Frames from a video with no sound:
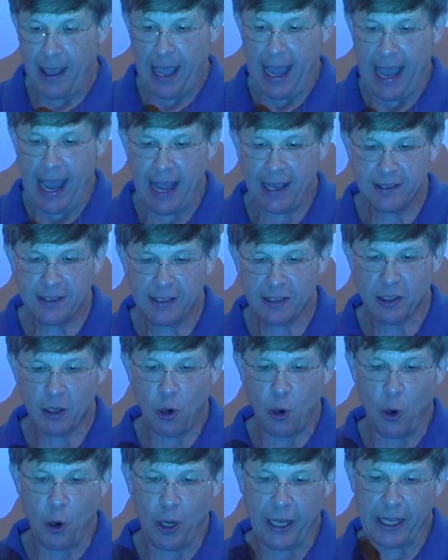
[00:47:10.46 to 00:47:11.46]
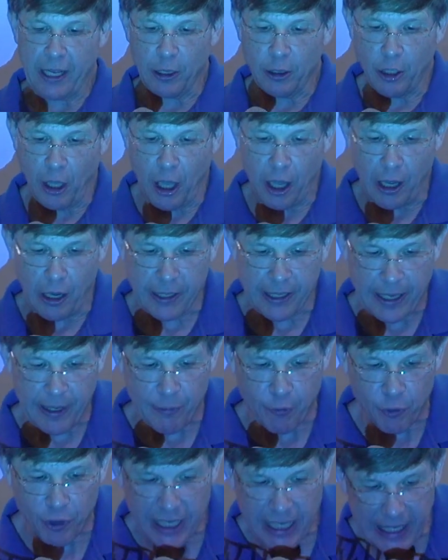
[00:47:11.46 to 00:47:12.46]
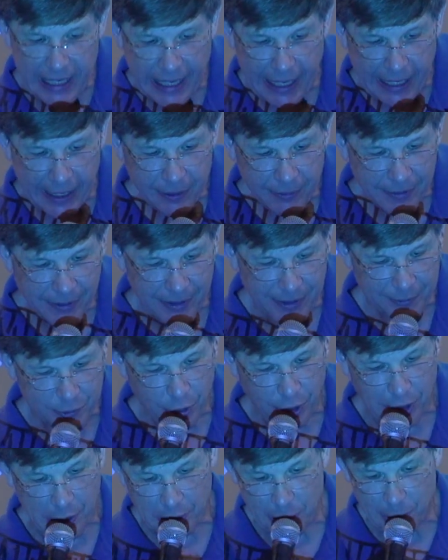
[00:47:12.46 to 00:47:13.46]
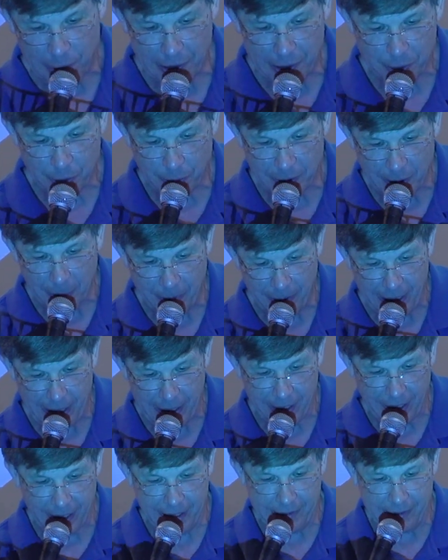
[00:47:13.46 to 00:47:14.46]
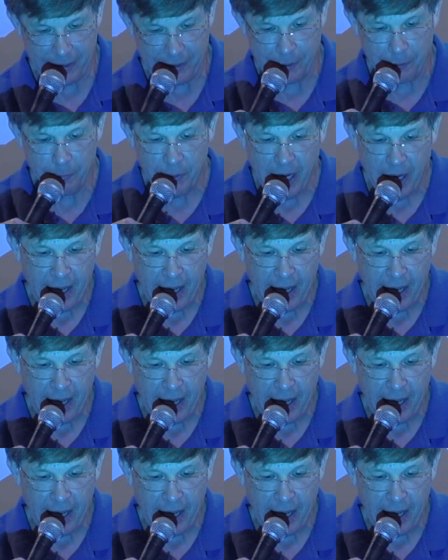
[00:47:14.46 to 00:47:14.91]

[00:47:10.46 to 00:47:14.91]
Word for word: As it's going along and reading, try to do this with the mic end here.